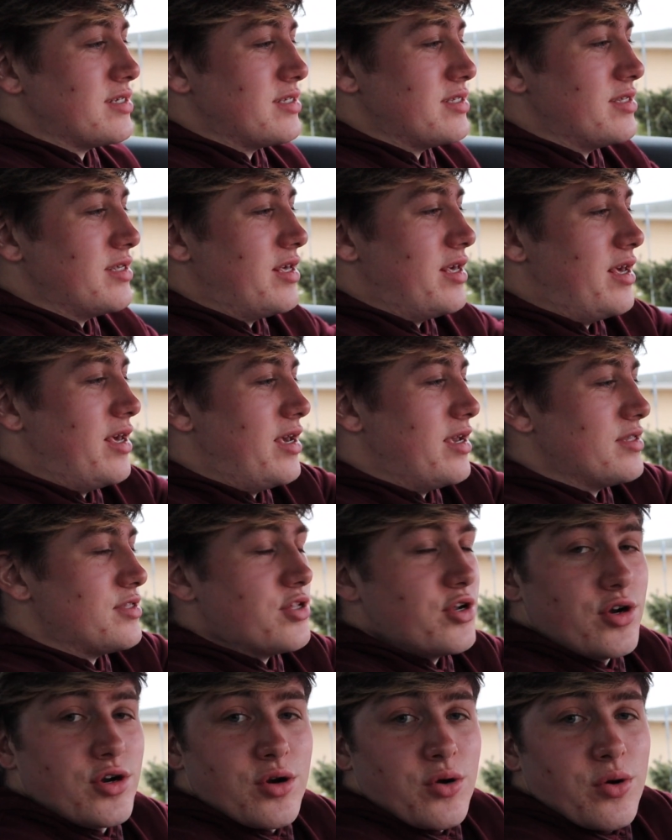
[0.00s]
Yeah,
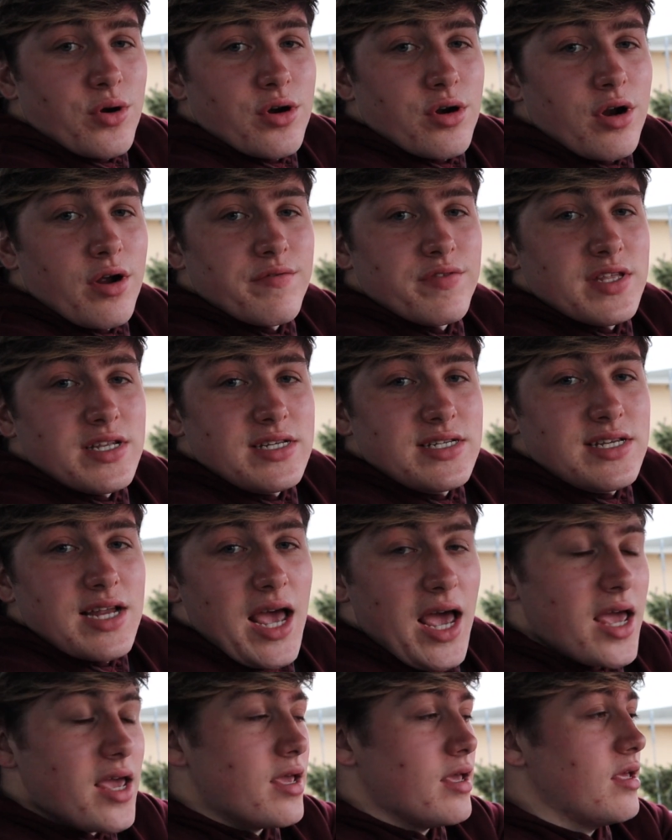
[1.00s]
third order of the
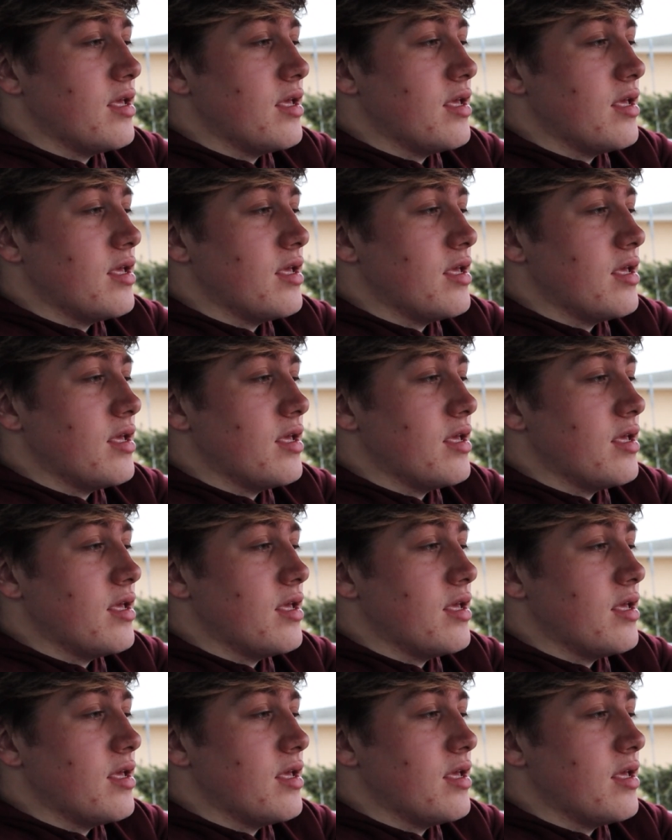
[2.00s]
day.